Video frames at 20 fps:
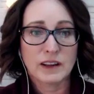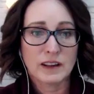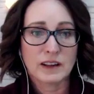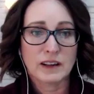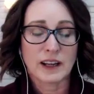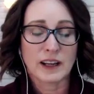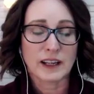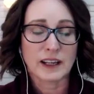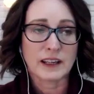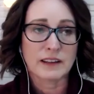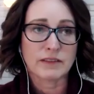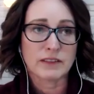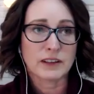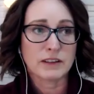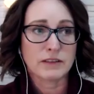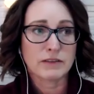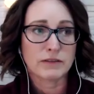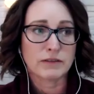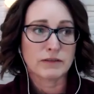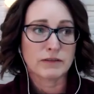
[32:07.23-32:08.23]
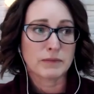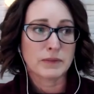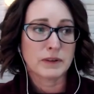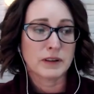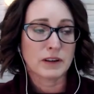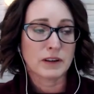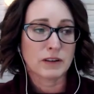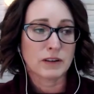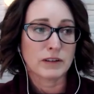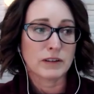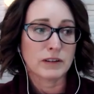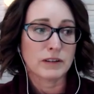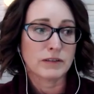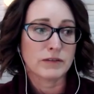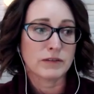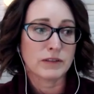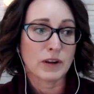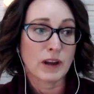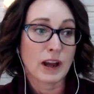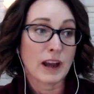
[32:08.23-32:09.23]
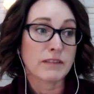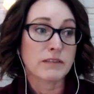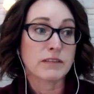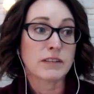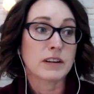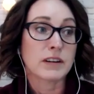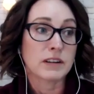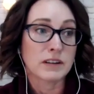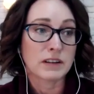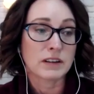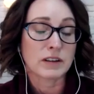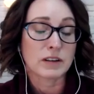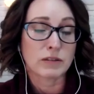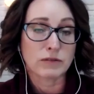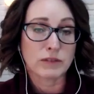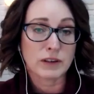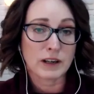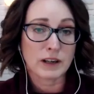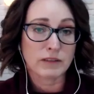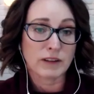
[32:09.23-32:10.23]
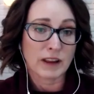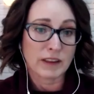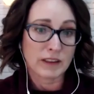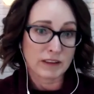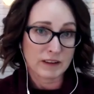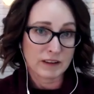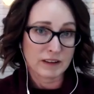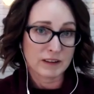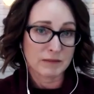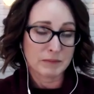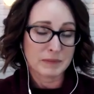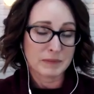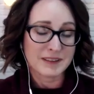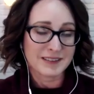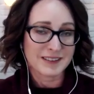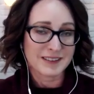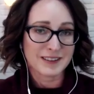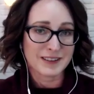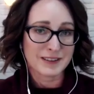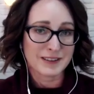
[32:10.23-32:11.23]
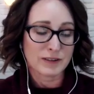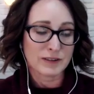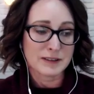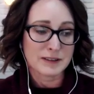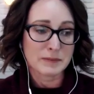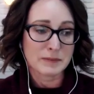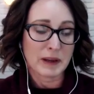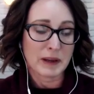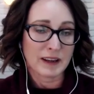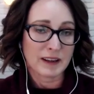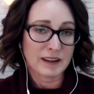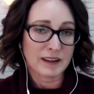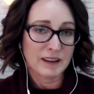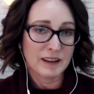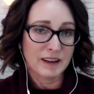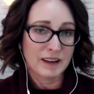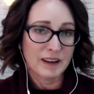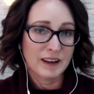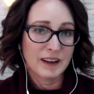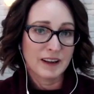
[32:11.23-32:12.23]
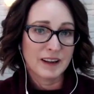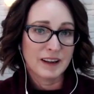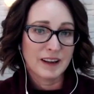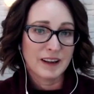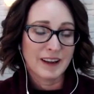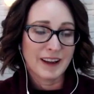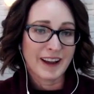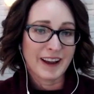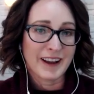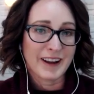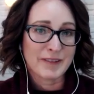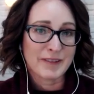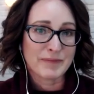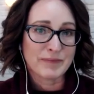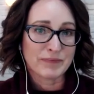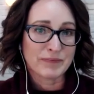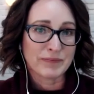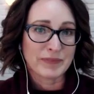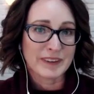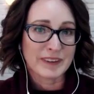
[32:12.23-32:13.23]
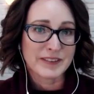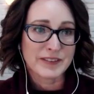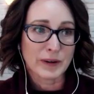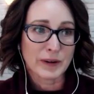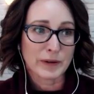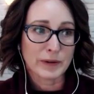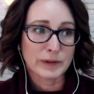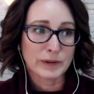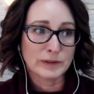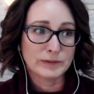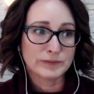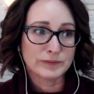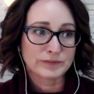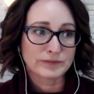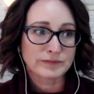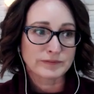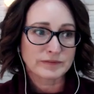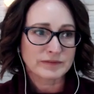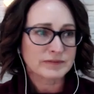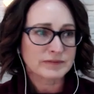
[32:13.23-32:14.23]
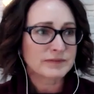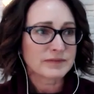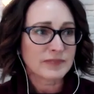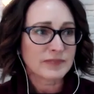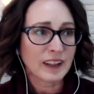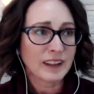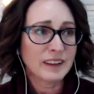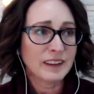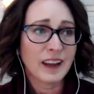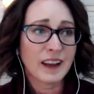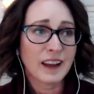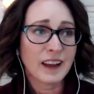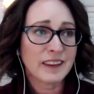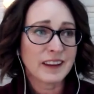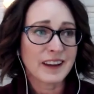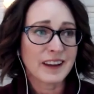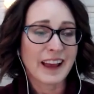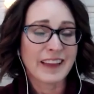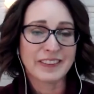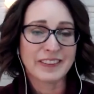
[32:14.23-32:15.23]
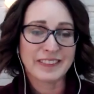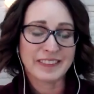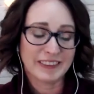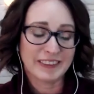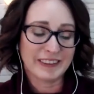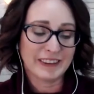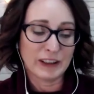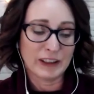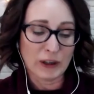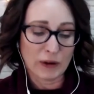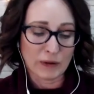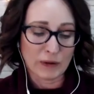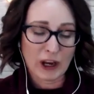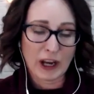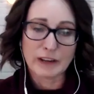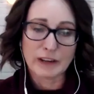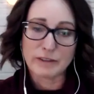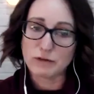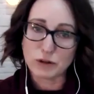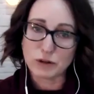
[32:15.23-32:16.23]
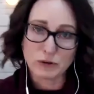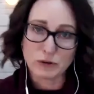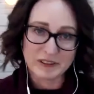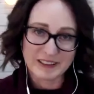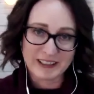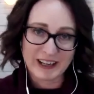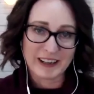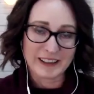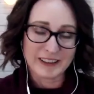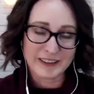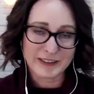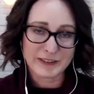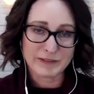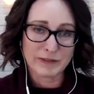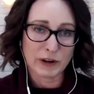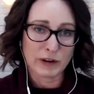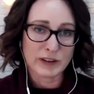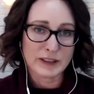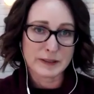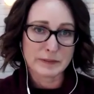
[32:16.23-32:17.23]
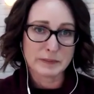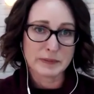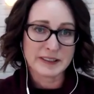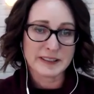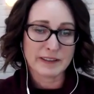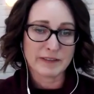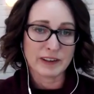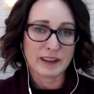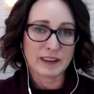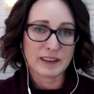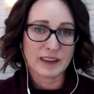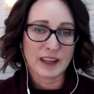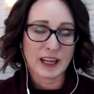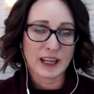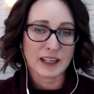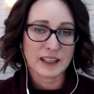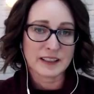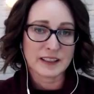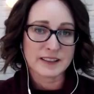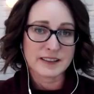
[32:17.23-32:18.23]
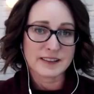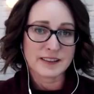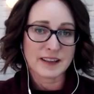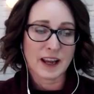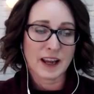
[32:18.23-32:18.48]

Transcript: like even if you have a career rather than a business, so to speak. And it kind of drills down to some very specific things